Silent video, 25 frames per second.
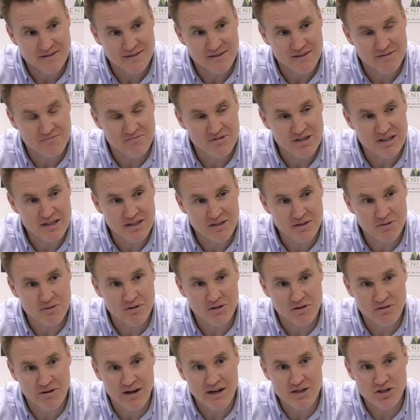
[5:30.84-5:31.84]
and really doing
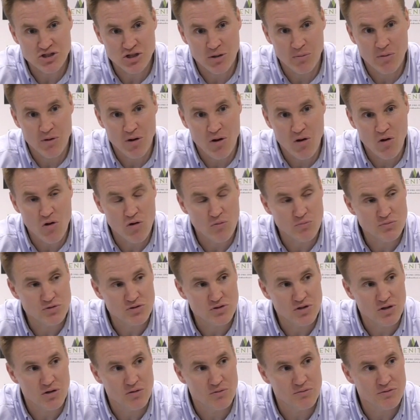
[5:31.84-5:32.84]
a great job at home.
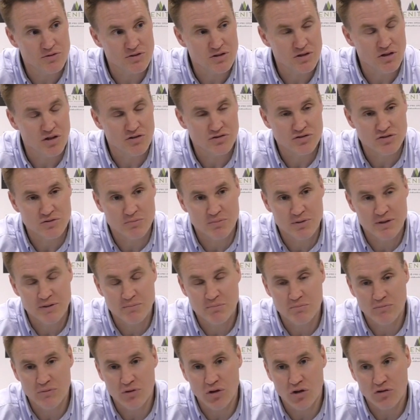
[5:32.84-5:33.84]
So there's lots to
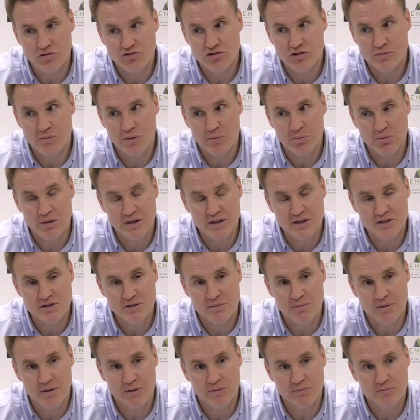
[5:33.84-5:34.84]
be pleased
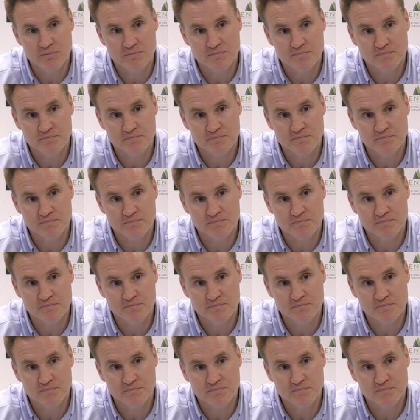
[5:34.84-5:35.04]
about.